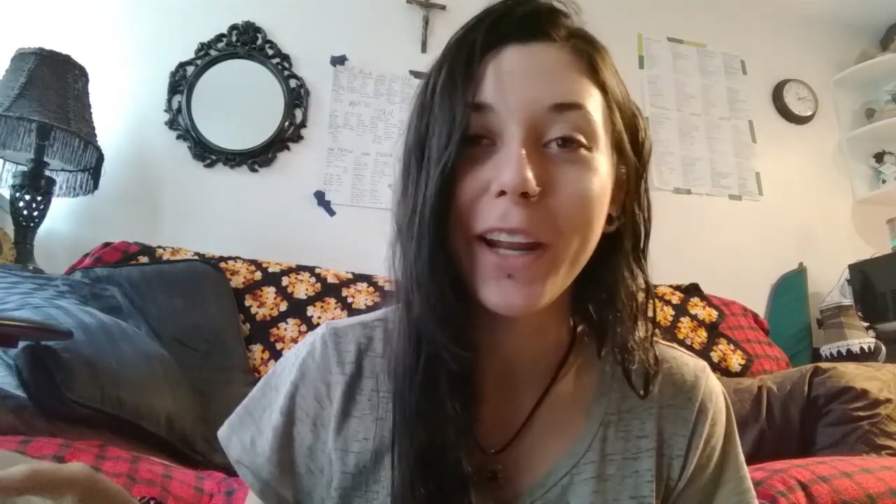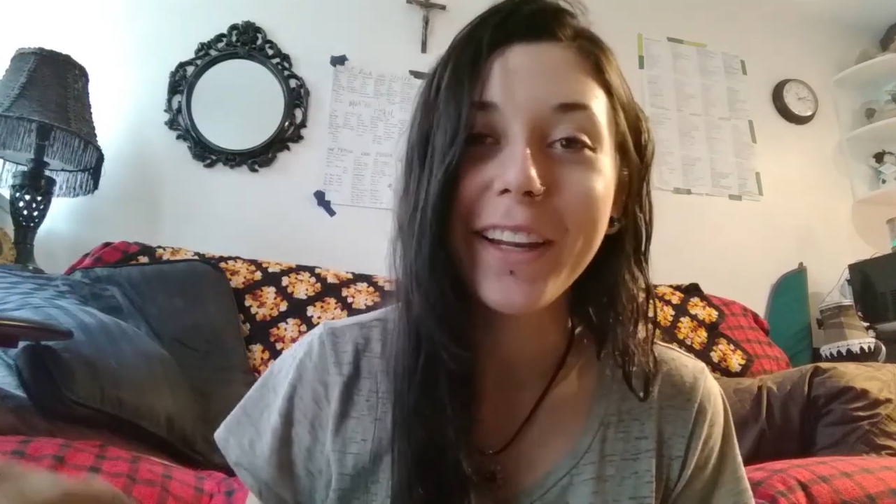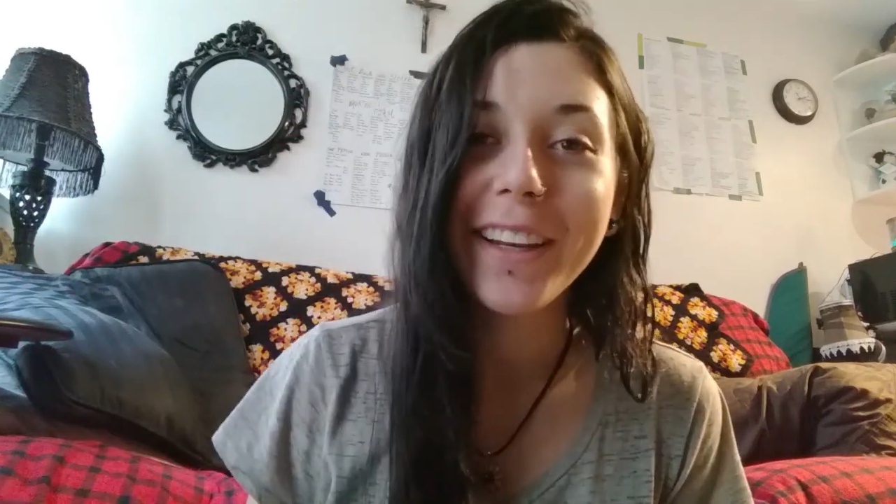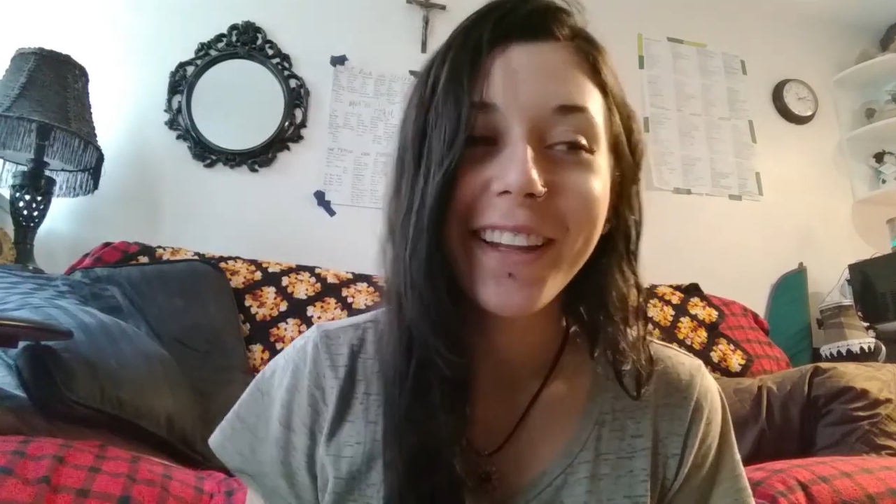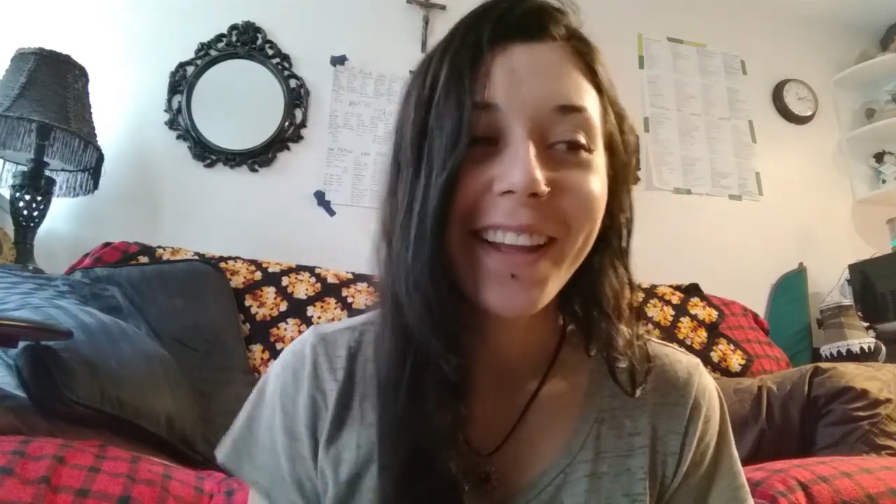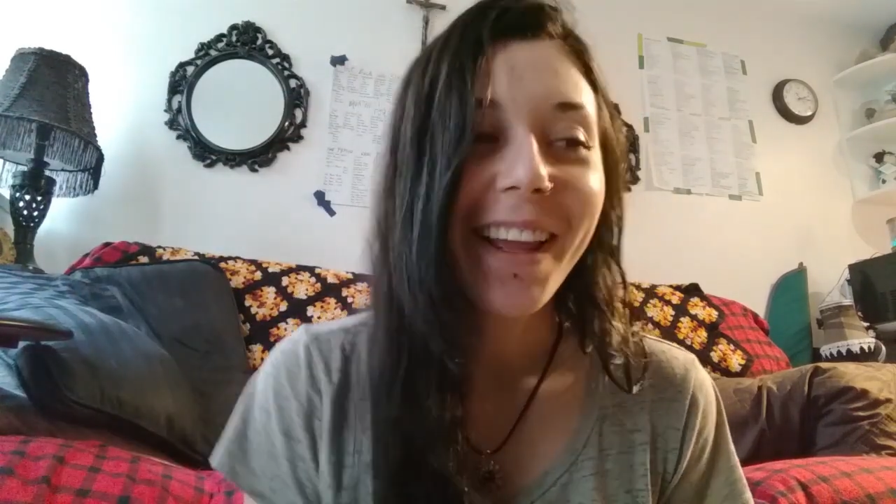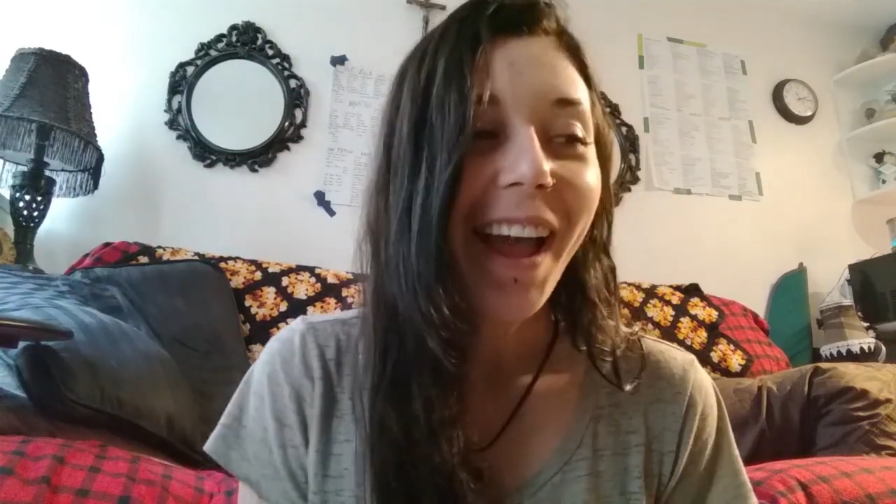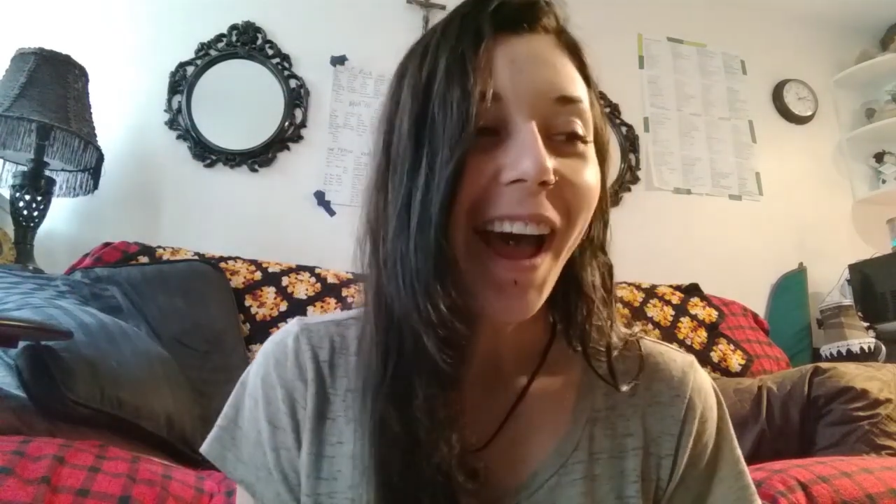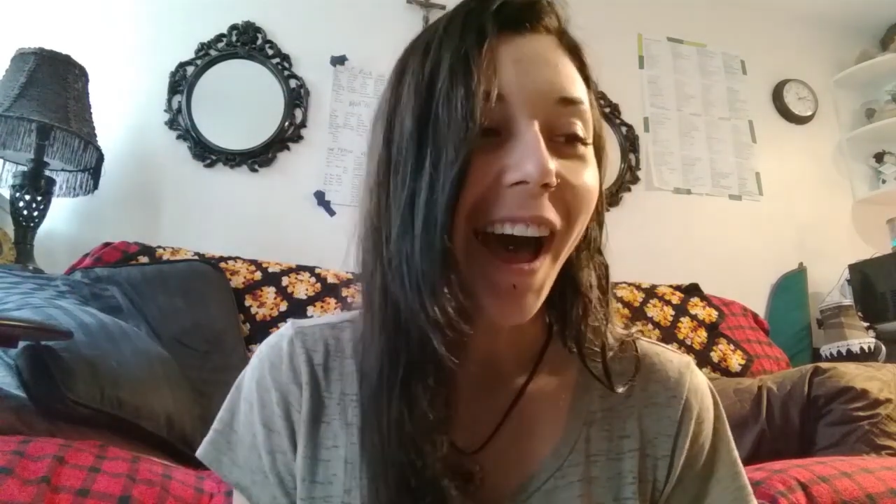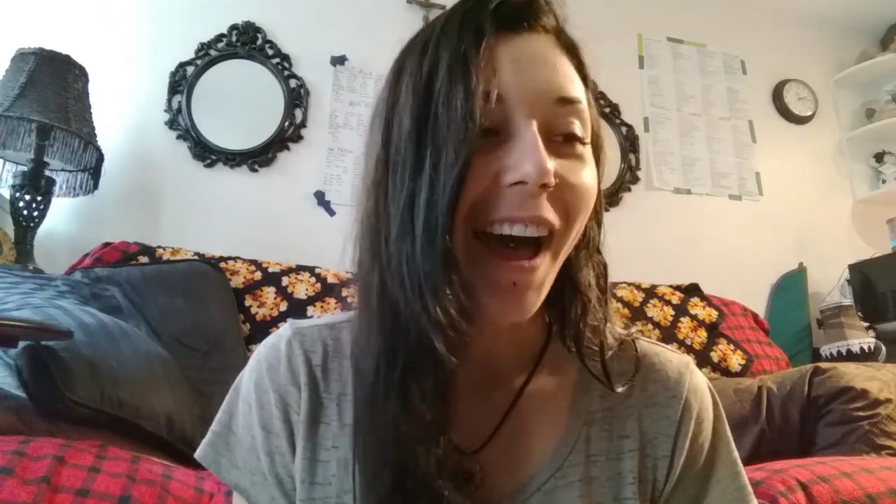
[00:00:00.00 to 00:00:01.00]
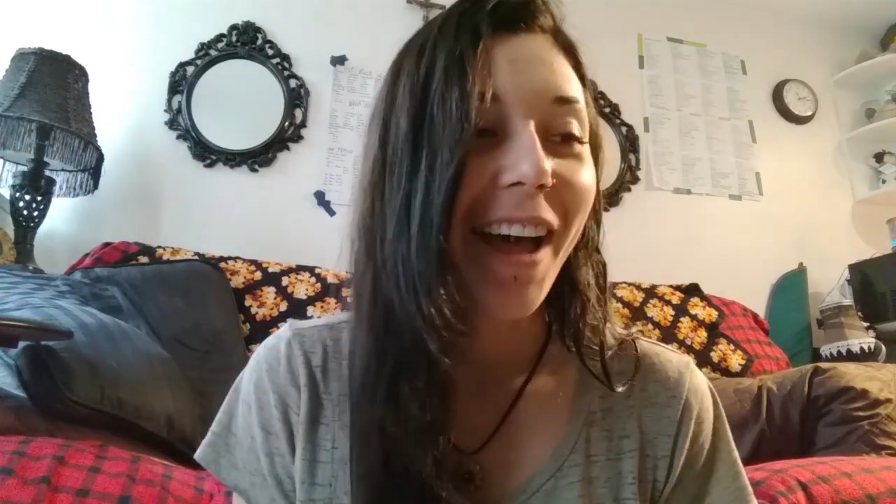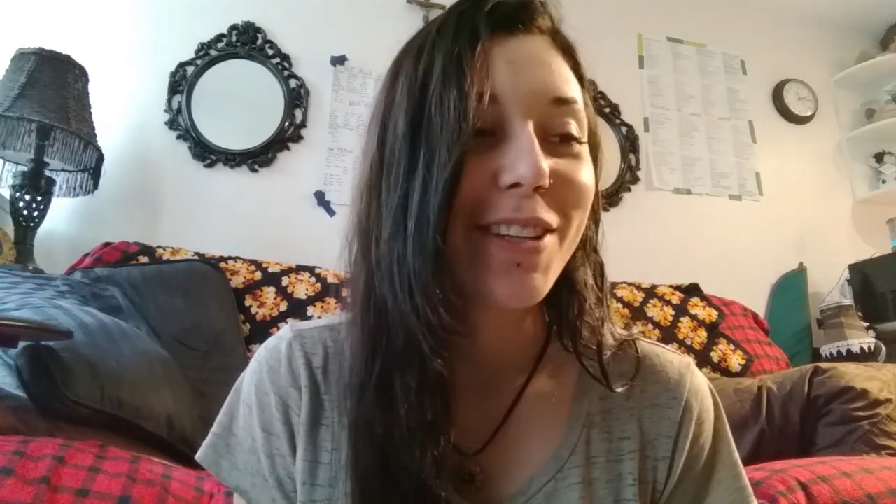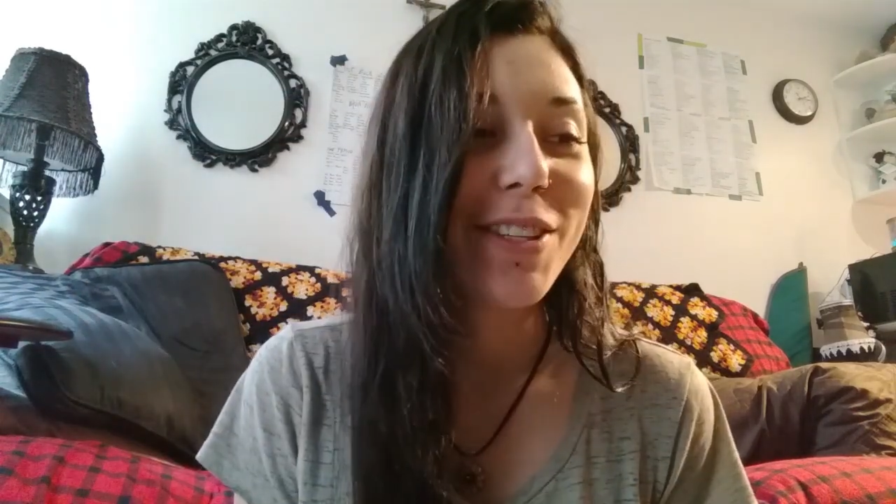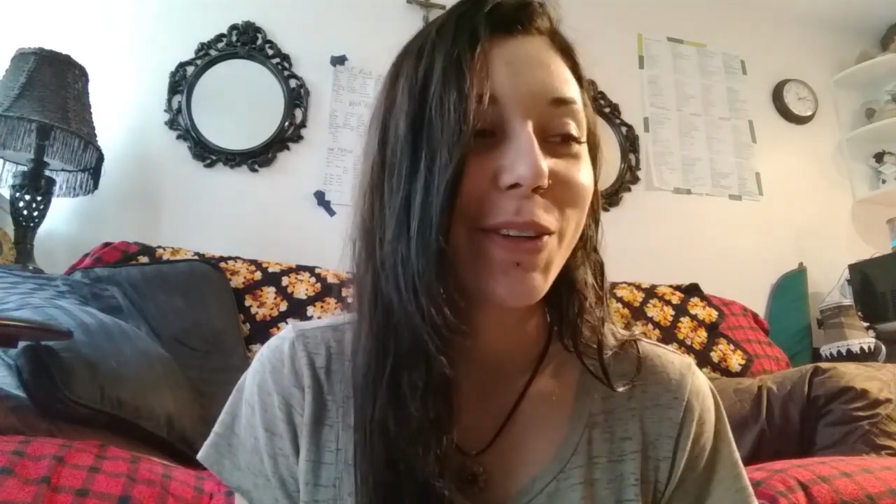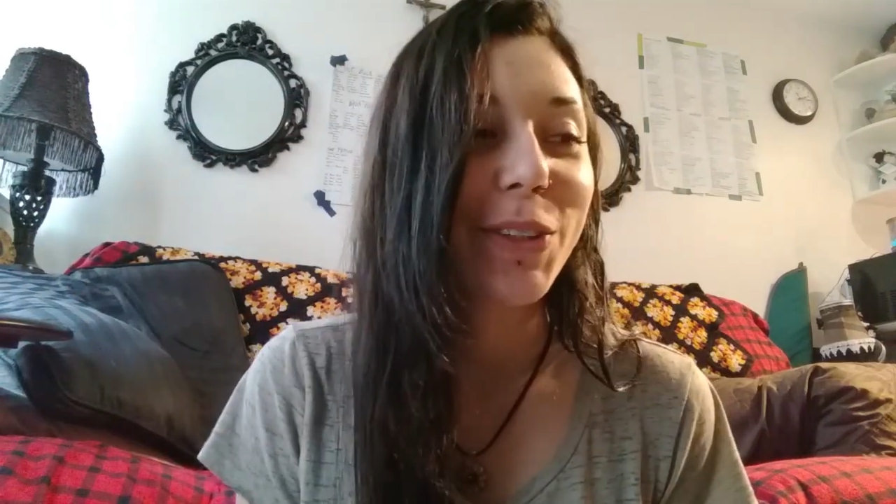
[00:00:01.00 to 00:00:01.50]
it.
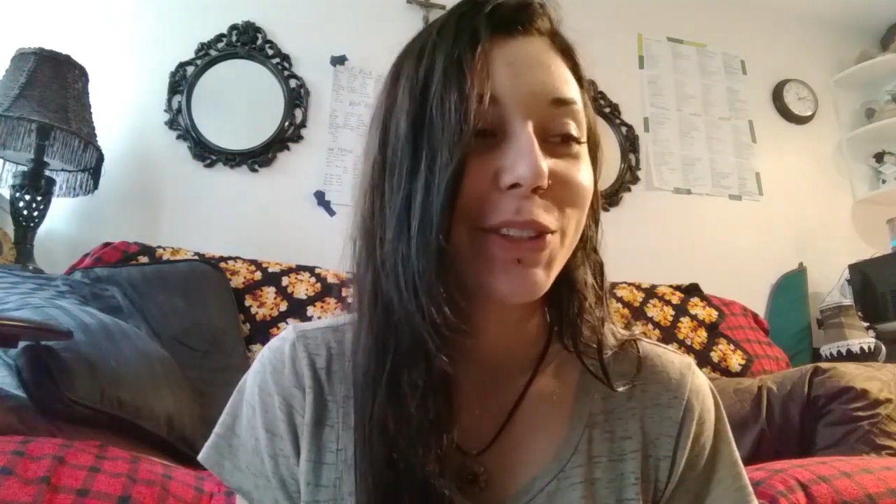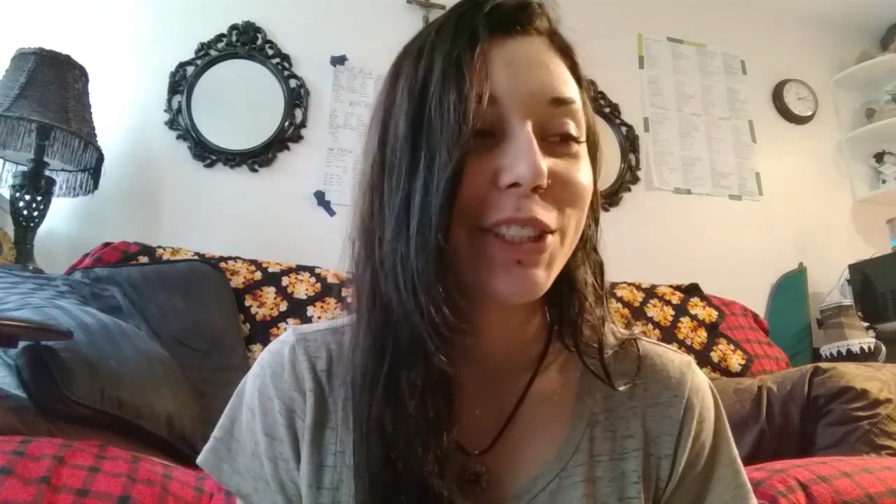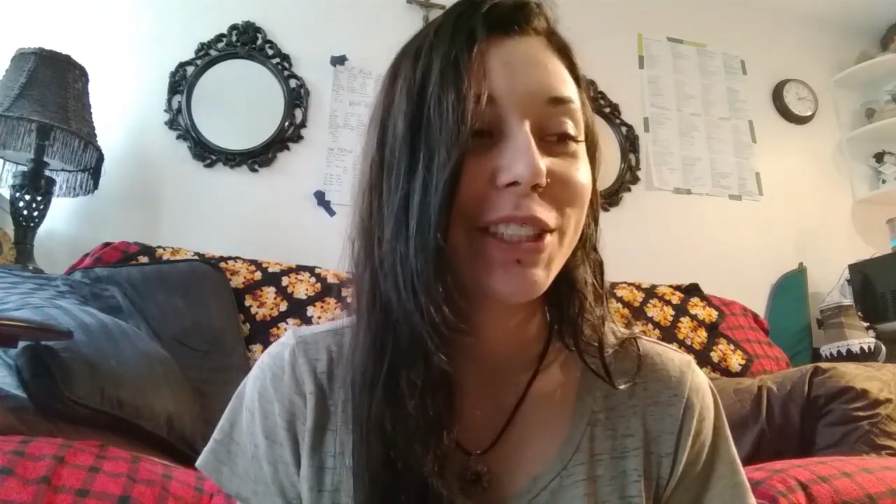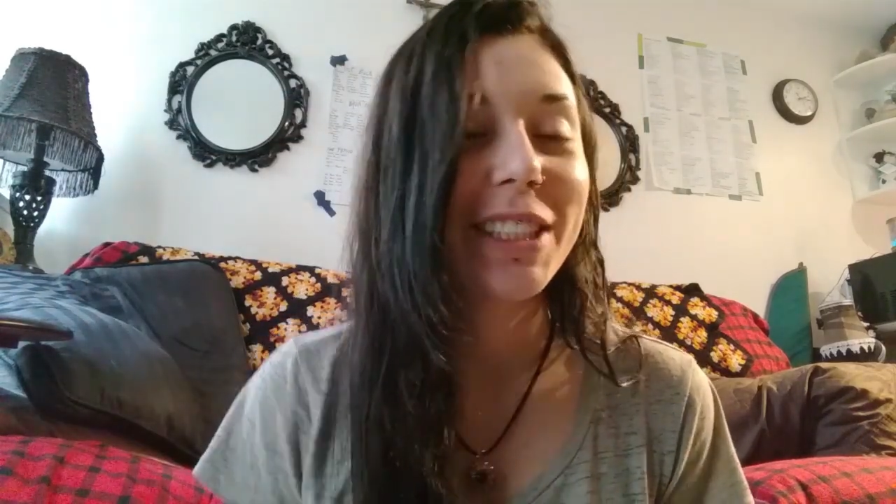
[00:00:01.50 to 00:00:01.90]
So,